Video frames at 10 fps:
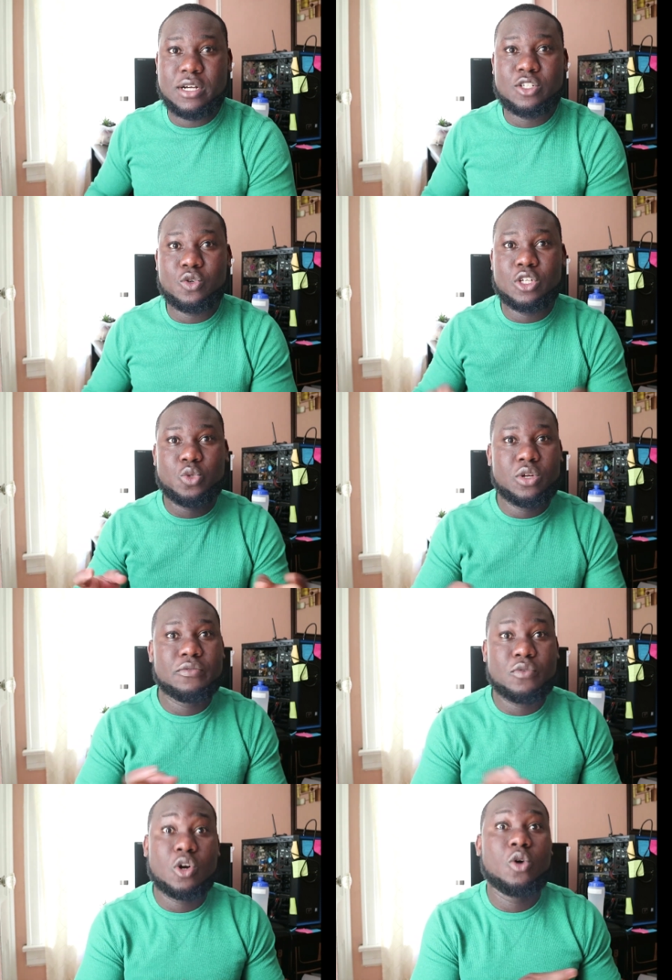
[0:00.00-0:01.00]
There's only
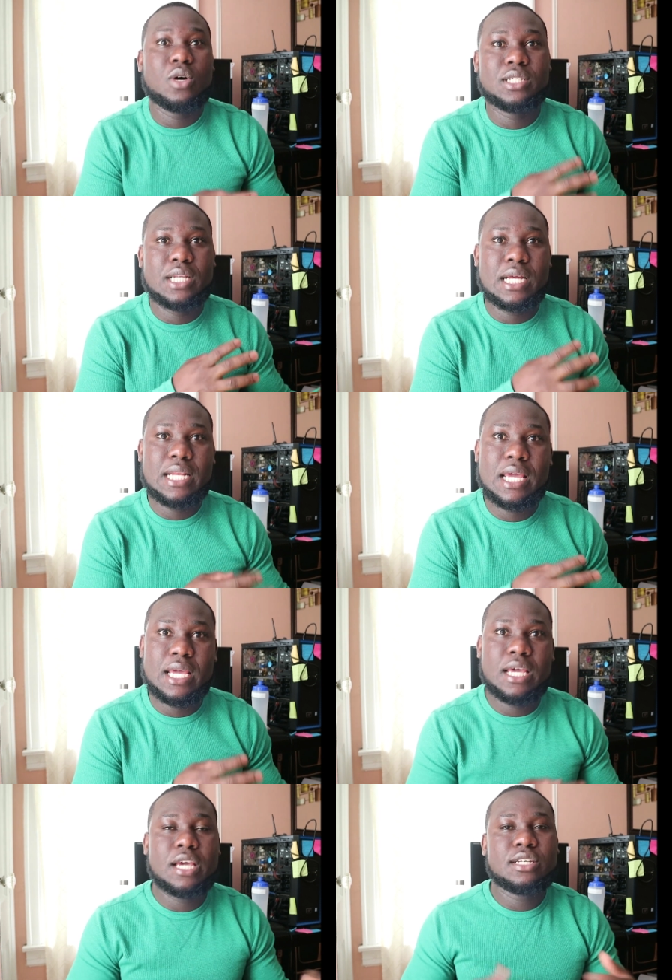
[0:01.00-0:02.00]
24 hours in a day.